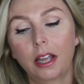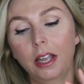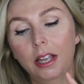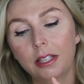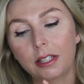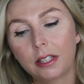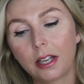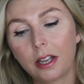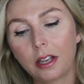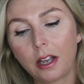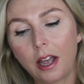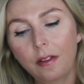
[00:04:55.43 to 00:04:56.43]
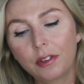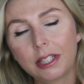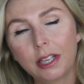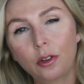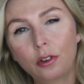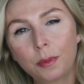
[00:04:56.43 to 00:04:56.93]
I have to
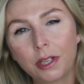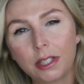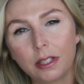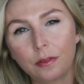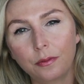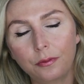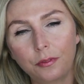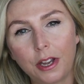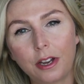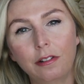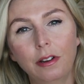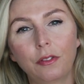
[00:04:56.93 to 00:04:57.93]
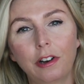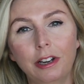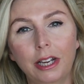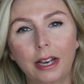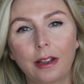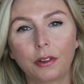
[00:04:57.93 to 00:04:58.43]
say, Laura Mercier is
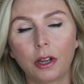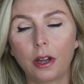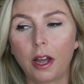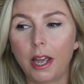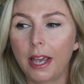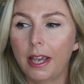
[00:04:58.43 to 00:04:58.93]
very clever.